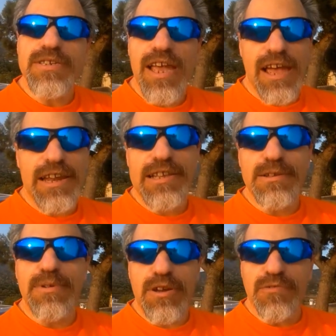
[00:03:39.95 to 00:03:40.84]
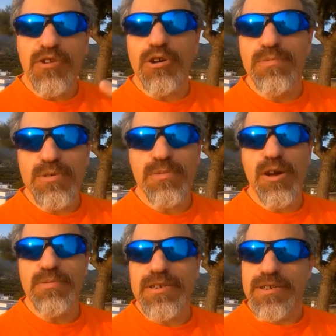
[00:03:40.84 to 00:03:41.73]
a little bit of an oops moment